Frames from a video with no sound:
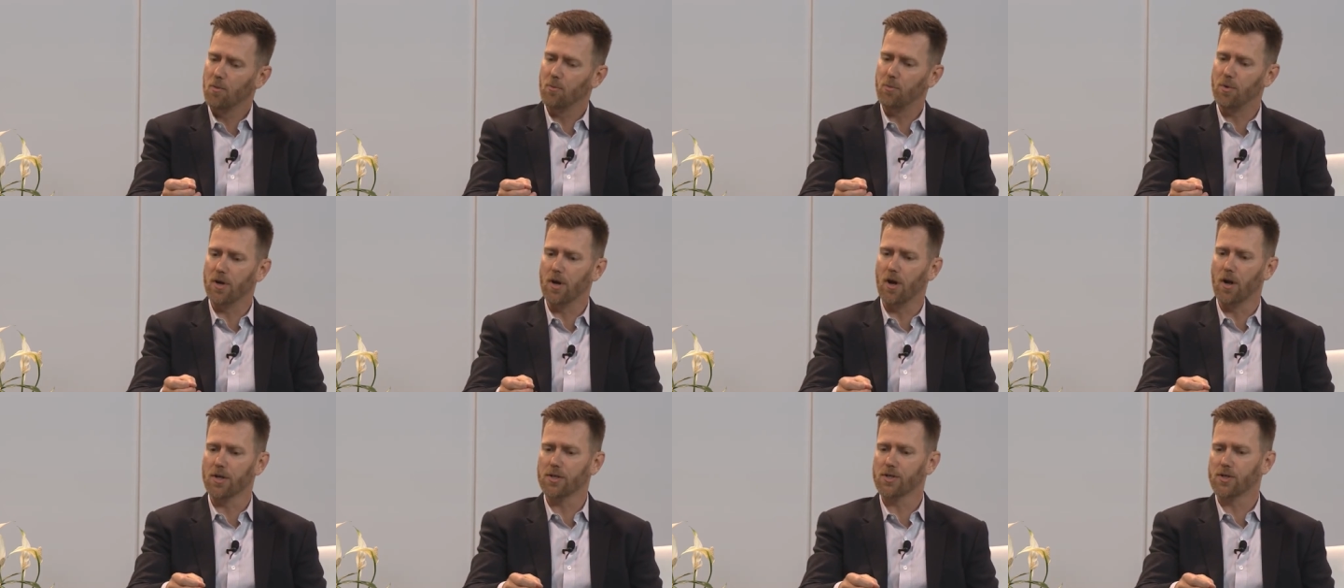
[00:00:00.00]

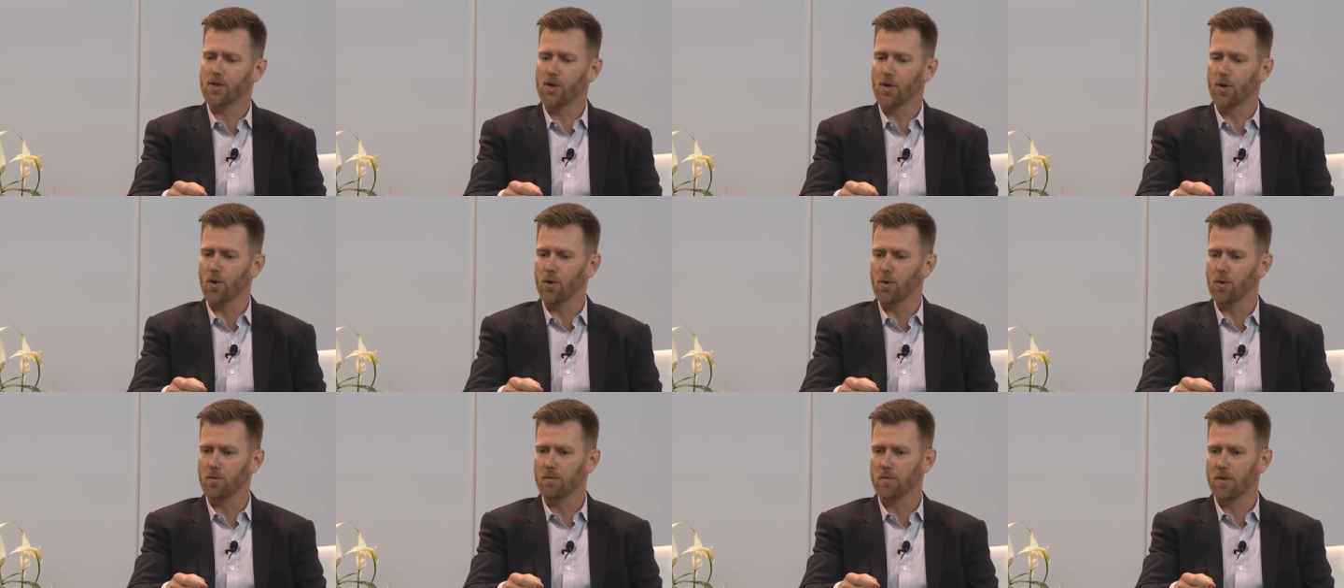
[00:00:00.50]
but
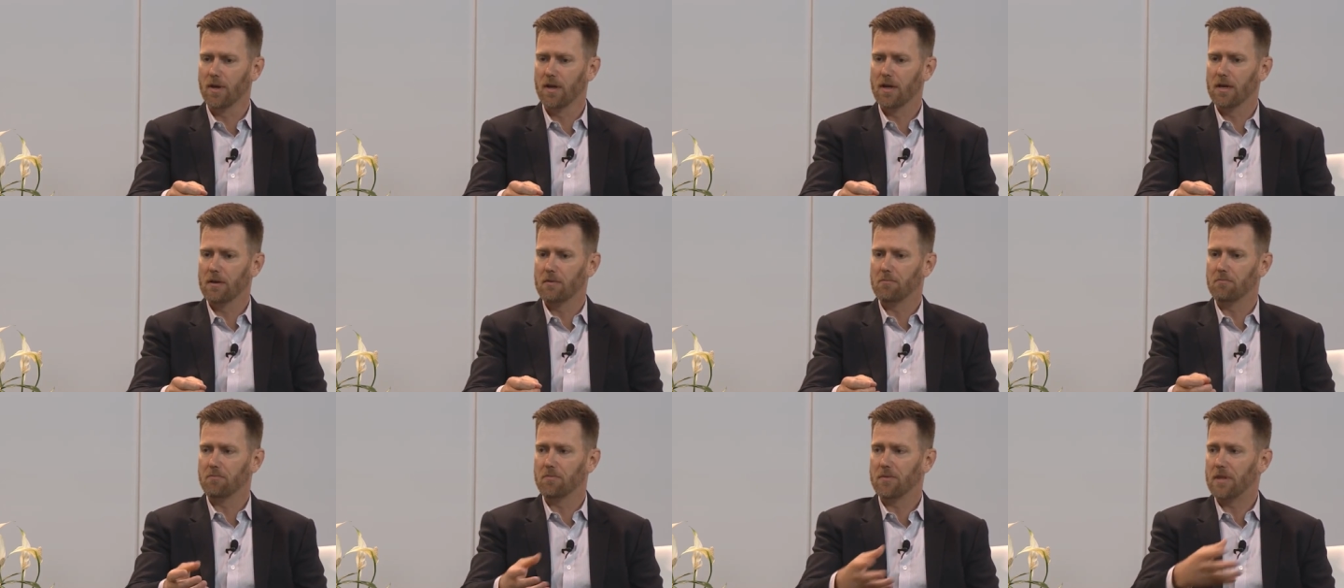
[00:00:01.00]
also
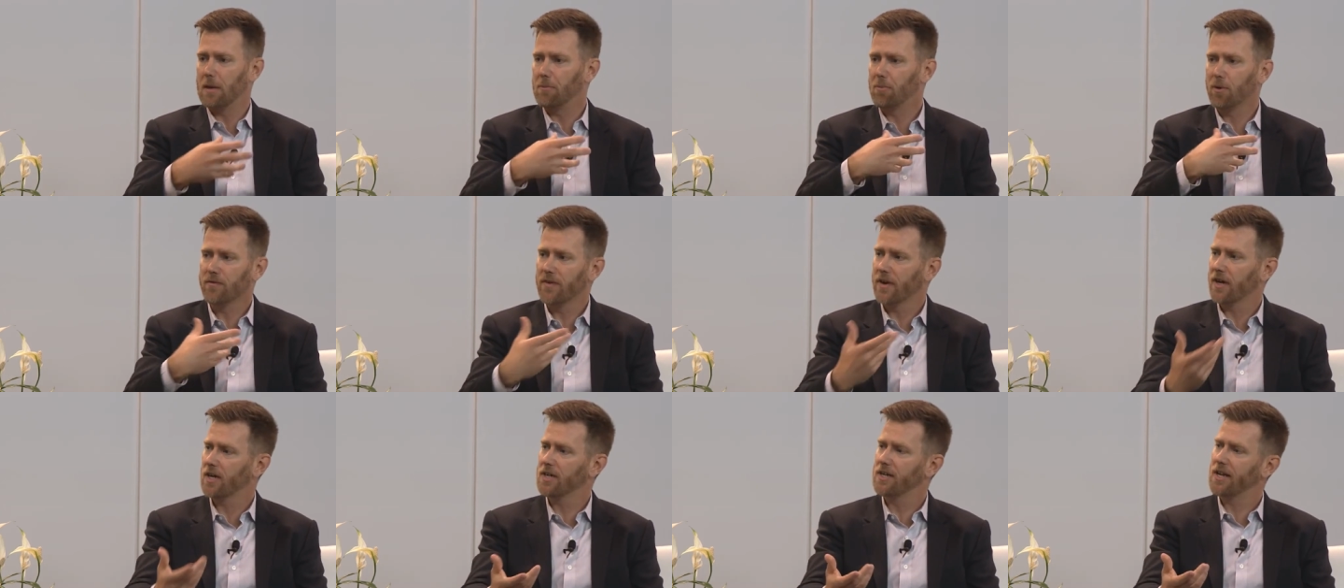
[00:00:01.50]
they
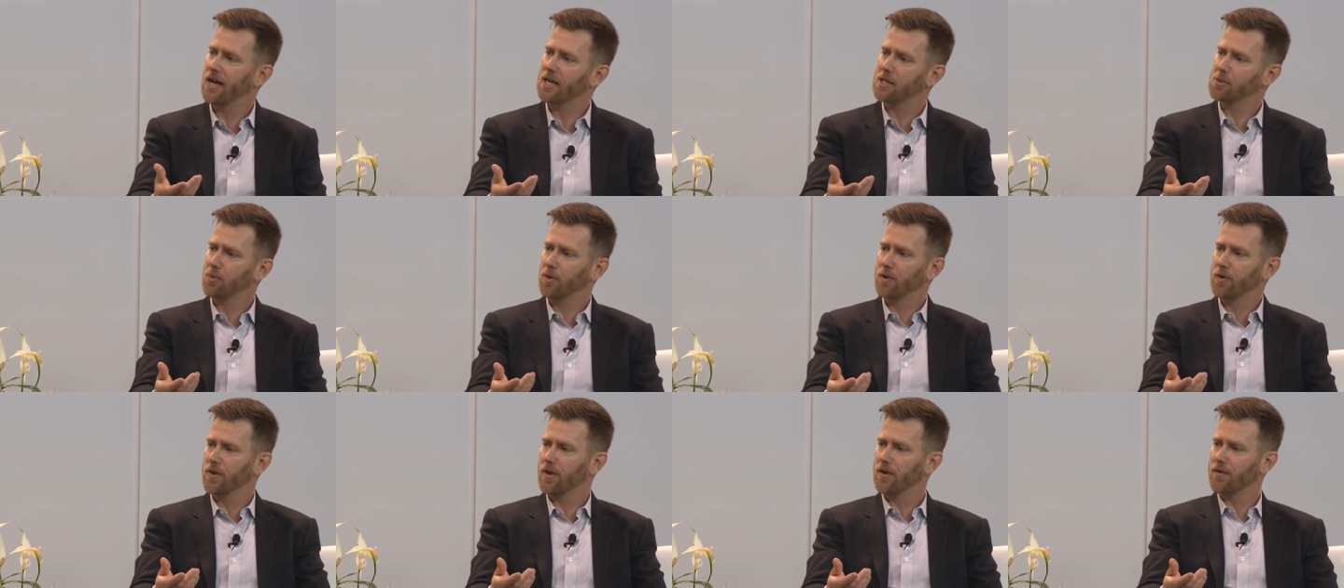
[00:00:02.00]
provide a
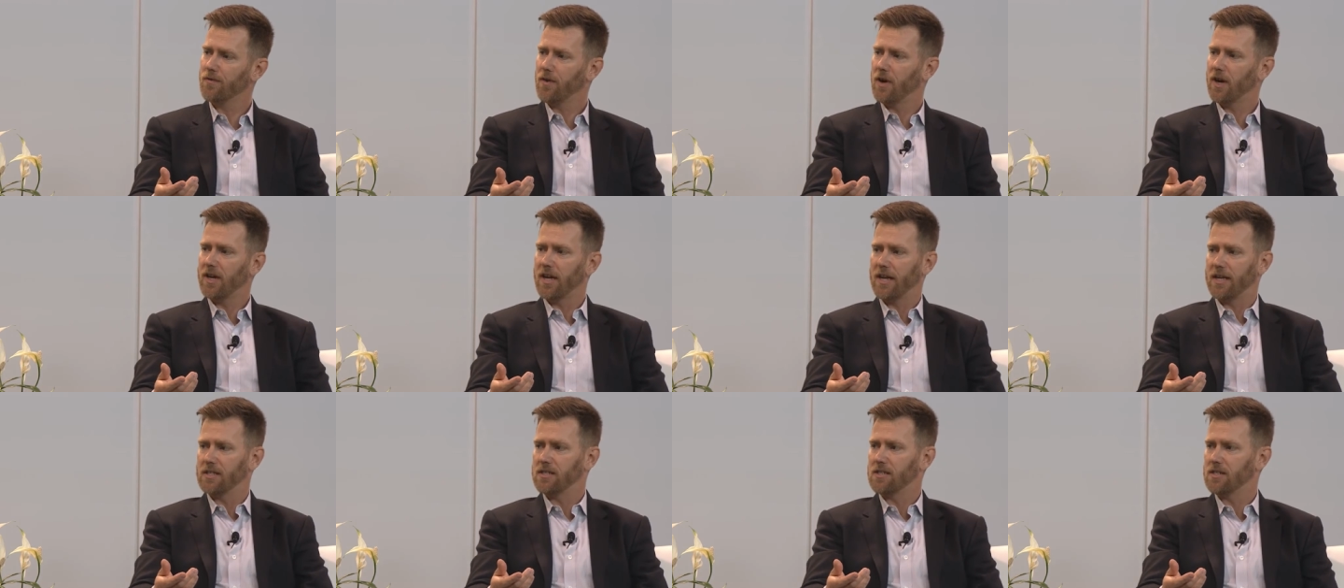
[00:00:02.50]
dashboard to their
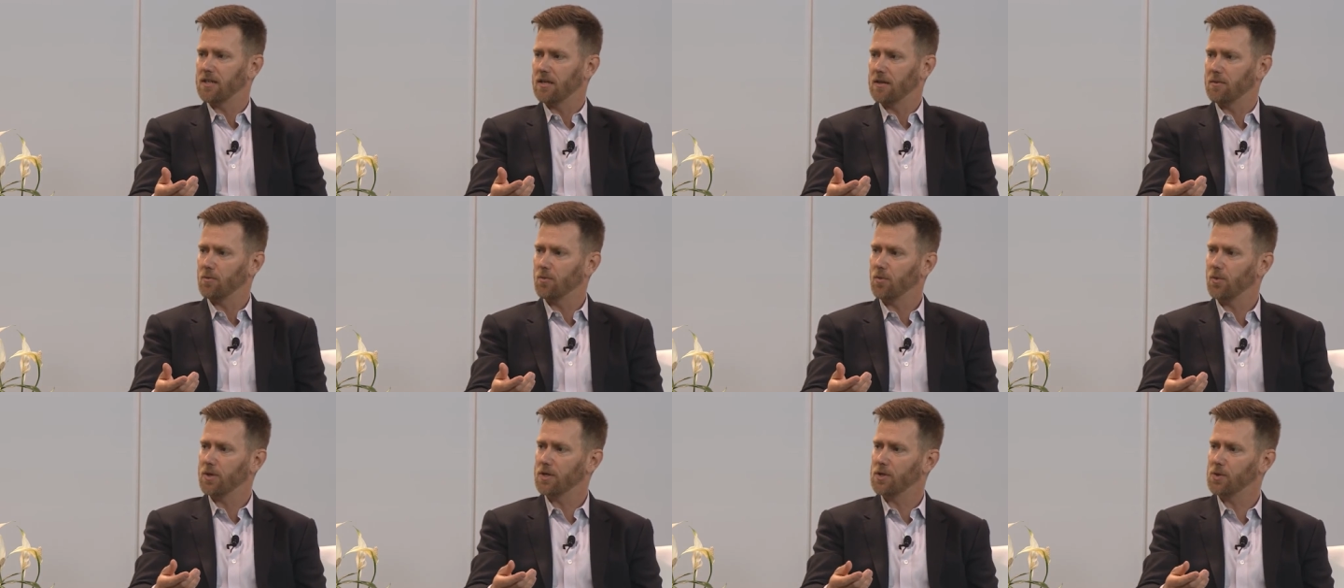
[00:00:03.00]
finance team, yeah.